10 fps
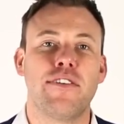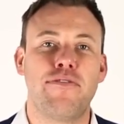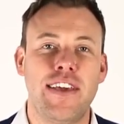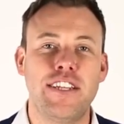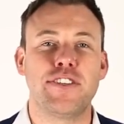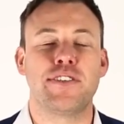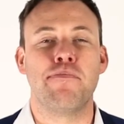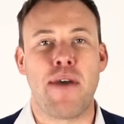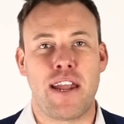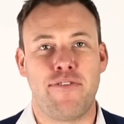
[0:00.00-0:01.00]
the features
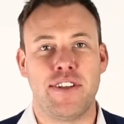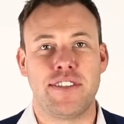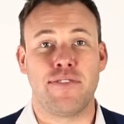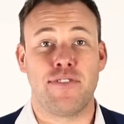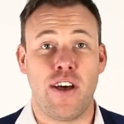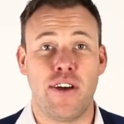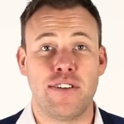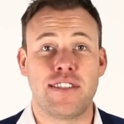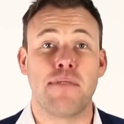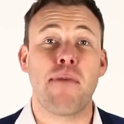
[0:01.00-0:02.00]
and benefits of
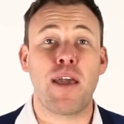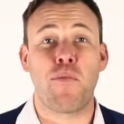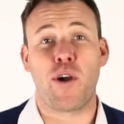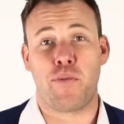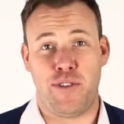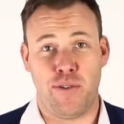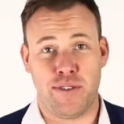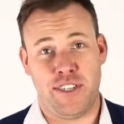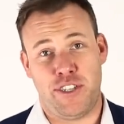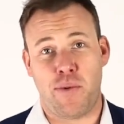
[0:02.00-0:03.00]
loans that may work with your
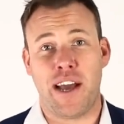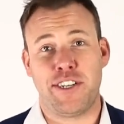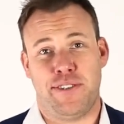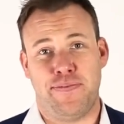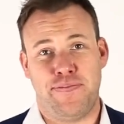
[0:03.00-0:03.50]
situation.